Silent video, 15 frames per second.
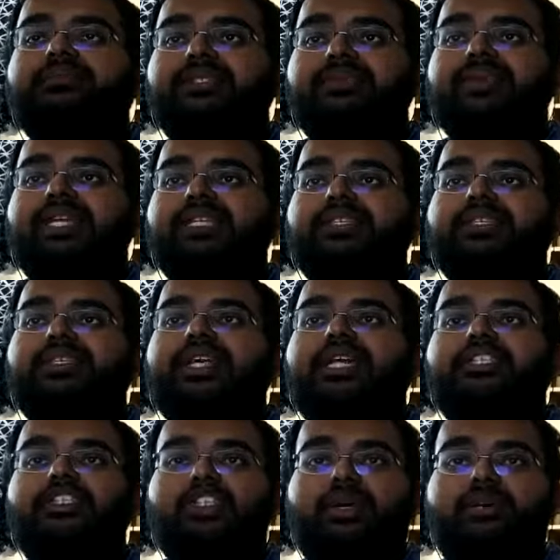space
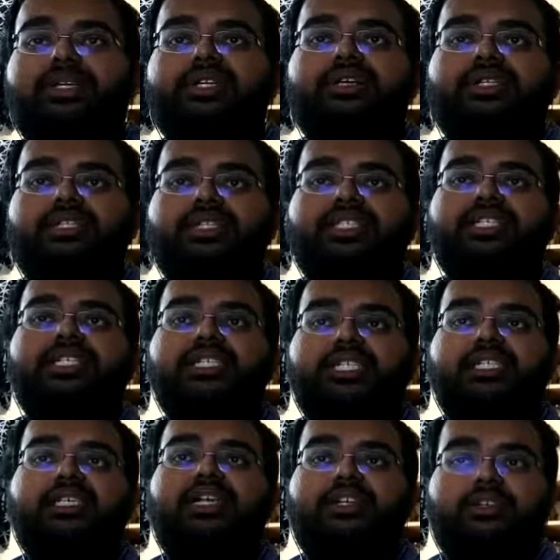and geometry also result
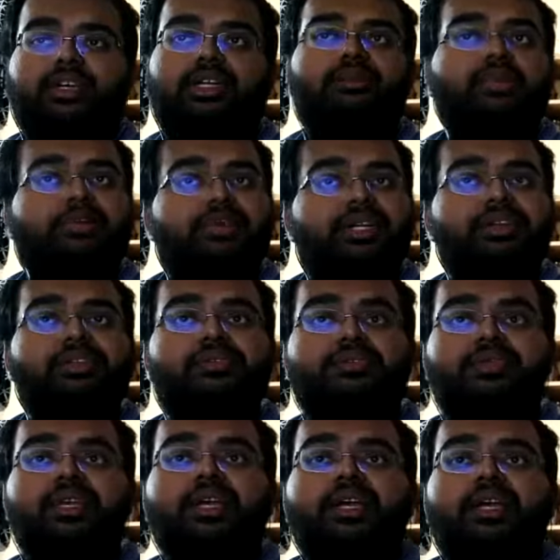in electronic properties.
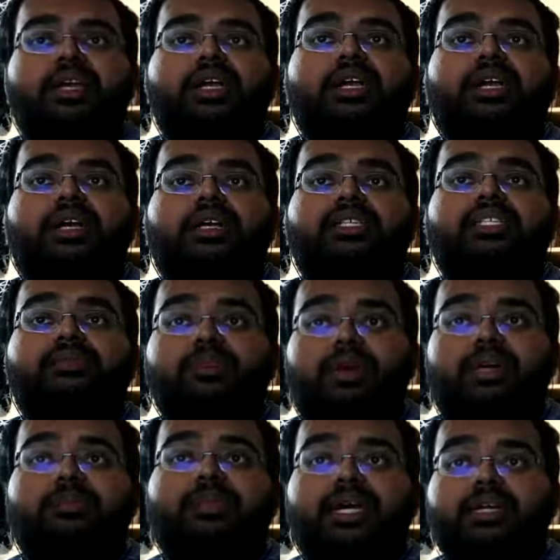
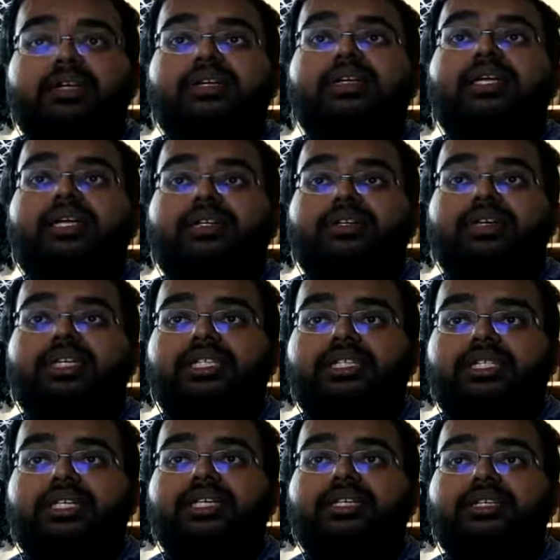Small particle electronic
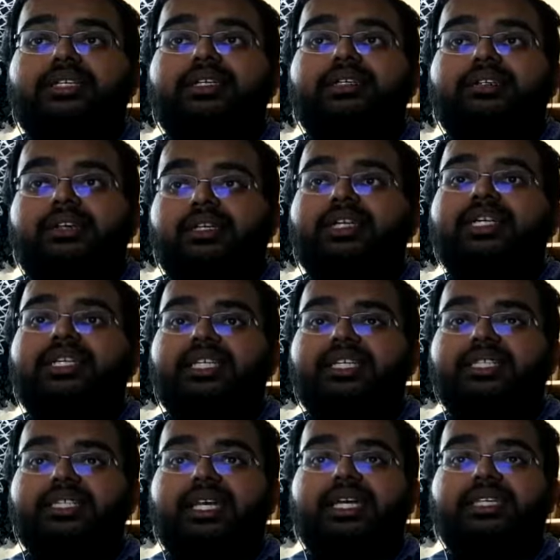state, not continuous
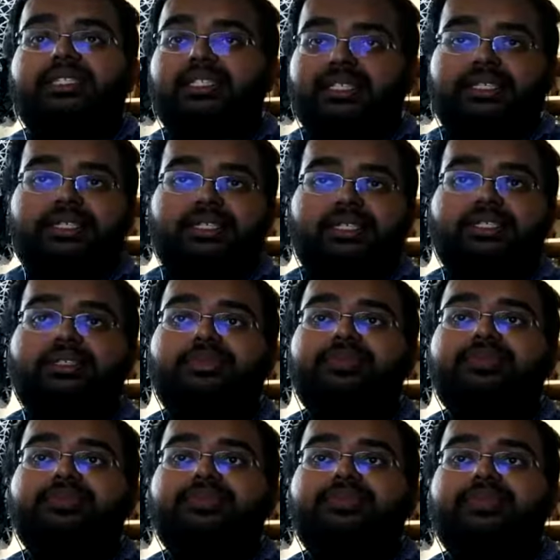size, decreases.
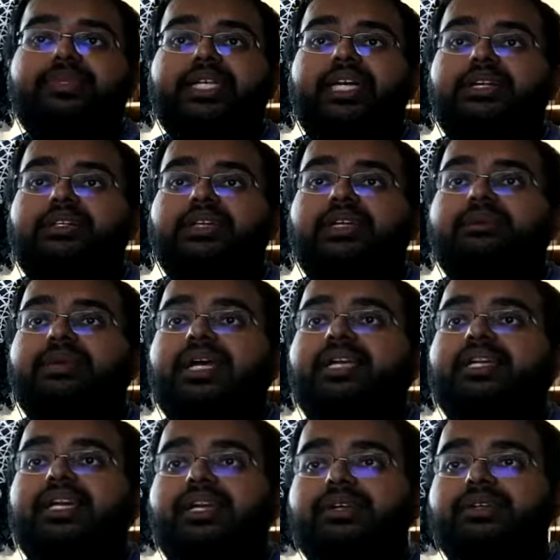Electronic band
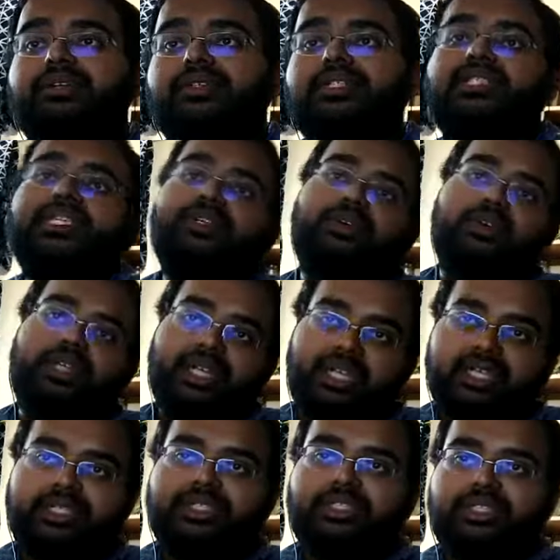narrows,
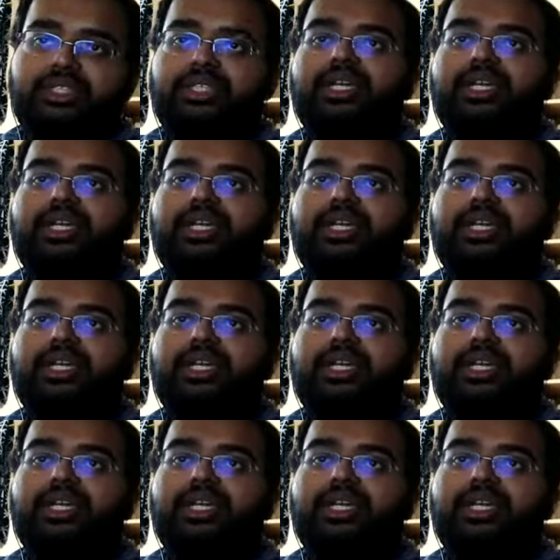delocalized